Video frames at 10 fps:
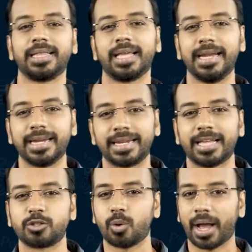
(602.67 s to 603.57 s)
and the entity
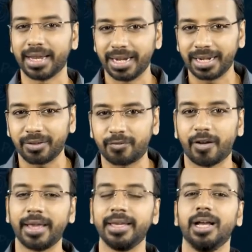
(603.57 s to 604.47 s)
has to
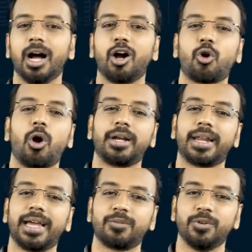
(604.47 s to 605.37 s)
identify a
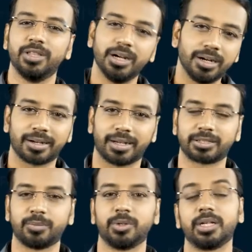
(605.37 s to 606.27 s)
contract with the
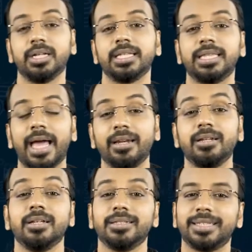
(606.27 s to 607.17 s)
customer.
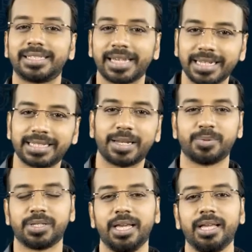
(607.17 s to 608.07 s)
Then the second
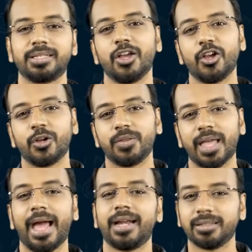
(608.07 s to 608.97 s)
step says
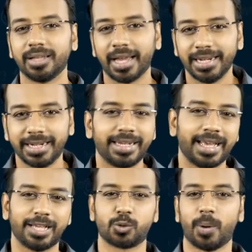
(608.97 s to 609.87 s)
that the entity
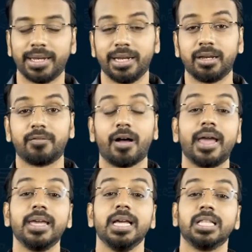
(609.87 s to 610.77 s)
has to
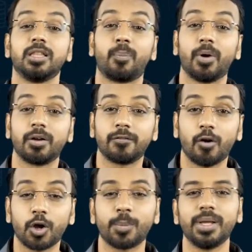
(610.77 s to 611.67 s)
identify the
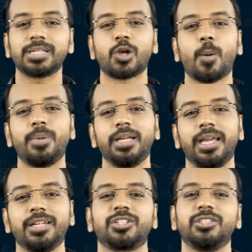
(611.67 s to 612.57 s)
performance
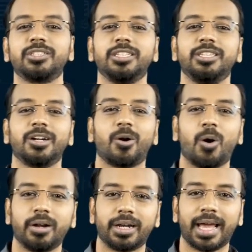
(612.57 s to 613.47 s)
obligations in the
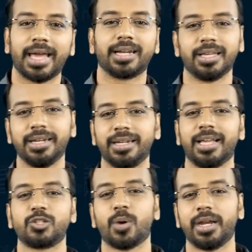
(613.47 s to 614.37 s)
contract. The entity
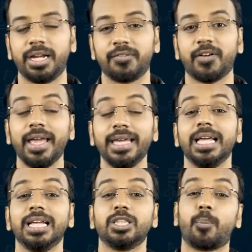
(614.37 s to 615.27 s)
has to identify
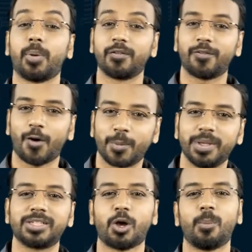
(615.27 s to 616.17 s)
the
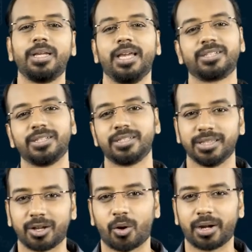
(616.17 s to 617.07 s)
performance obligations
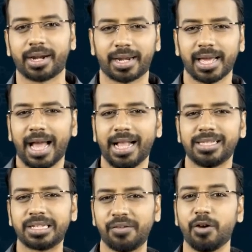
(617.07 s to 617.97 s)
in the contract. I'll
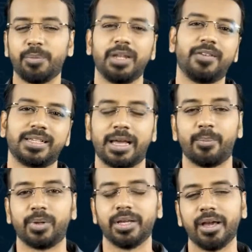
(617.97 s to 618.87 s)
just give you a brief
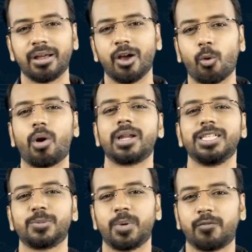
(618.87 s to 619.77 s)
example here. What are
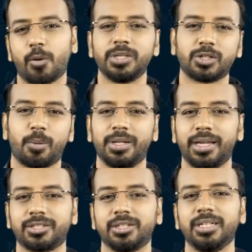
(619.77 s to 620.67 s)
these performance
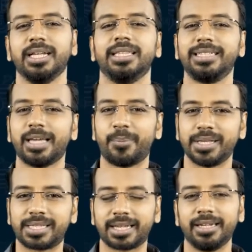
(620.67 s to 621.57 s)
obligations? These are
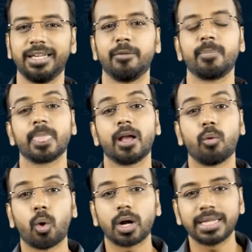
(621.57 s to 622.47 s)
basically
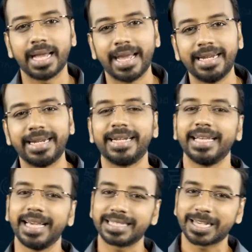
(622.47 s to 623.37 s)
what the
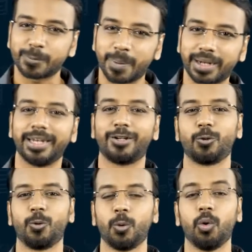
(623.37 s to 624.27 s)
entity is expected
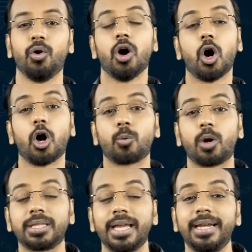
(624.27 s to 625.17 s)
to do or
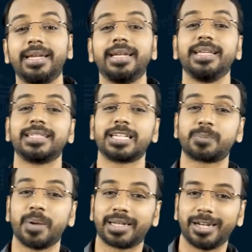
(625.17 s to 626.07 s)
what the entity is
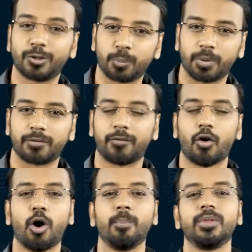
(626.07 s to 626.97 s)
expected to
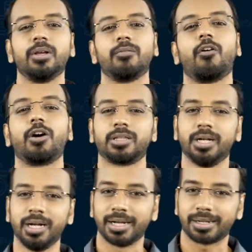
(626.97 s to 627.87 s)
perform for
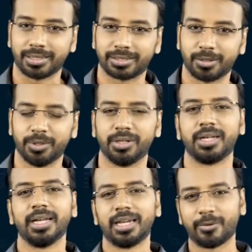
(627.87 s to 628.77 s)
the
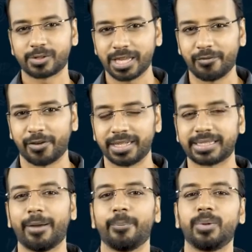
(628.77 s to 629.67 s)
customer. Now, say for
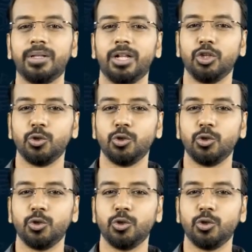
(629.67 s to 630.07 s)
example,